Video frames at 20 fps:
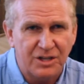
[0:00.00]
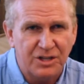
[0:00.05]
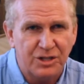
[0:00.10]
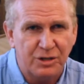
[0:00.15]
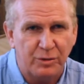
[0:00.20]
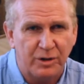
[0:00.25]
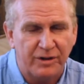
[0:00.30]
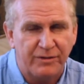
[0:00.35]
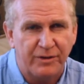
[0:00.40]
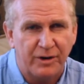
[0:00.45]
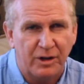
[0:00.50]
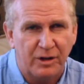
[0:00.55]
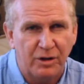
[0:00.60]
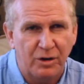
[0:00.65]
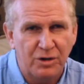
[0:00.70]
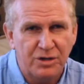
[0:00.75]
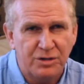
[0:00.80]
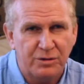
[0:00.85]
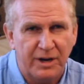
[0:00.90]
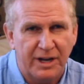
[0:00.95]
showing
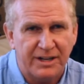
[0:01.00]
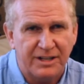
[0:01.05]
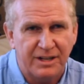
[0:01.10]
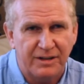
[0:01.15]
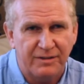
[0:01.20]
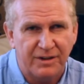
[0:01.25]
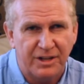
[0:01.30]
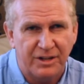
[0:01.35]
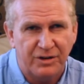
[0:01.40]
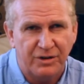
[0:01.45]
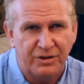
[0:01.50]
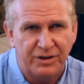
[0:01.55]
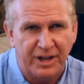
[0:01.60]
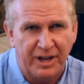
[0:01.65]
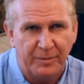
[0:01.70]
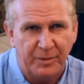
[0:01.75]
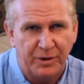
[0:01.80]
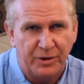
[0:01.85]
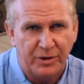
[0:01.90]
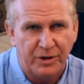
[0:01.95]
foreclosure activity in your
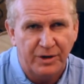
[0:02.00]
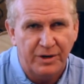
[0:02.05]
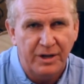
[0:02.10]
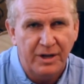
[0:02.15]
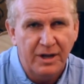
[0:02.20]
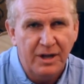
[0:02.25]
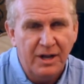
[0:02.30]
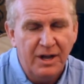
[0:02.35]
neighborhood